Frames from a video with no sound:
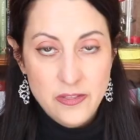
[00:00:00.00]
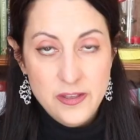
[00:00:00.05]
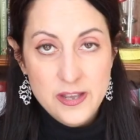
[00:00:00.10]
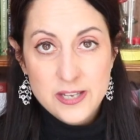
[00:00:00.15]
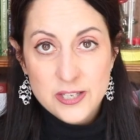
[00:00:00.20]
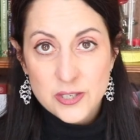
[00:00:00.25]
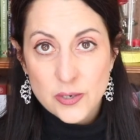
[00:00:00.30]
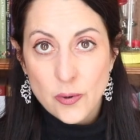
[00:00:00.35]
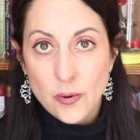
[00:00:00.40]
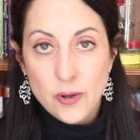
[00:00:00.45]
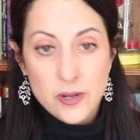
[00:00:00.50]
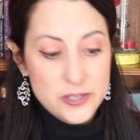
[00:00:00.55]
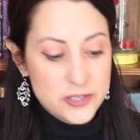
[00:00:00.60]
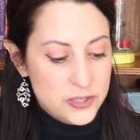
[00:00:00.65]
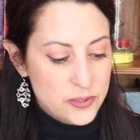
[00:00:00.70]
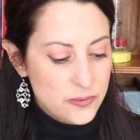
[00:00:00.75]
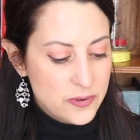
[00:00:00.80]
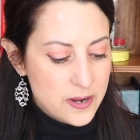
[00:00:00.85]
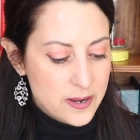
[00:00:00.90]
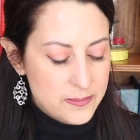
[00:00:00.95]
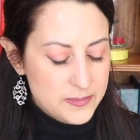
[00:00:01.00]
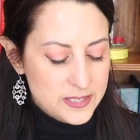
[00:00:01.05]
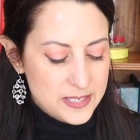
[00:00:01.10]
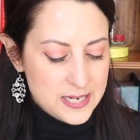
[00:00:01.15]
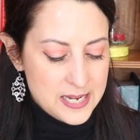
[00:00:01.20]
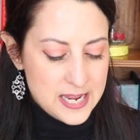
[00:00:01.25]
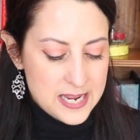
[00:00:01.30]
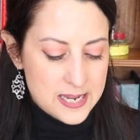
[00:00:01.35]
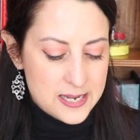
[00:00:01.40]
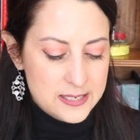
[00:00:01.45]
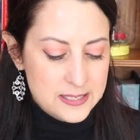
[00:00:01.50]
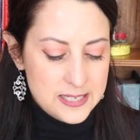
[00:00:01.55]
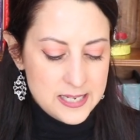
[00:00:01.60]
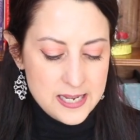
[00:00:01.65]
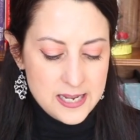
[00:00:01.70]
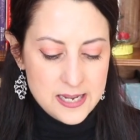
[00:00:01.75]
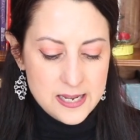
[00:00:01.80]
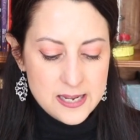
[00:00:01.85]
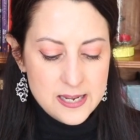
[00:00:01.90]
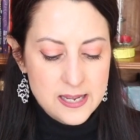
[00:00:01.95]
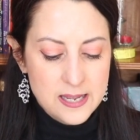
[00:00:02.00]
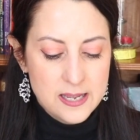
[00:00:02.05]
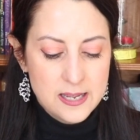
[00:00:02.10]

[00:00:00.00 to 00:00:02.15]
This also comes in handy.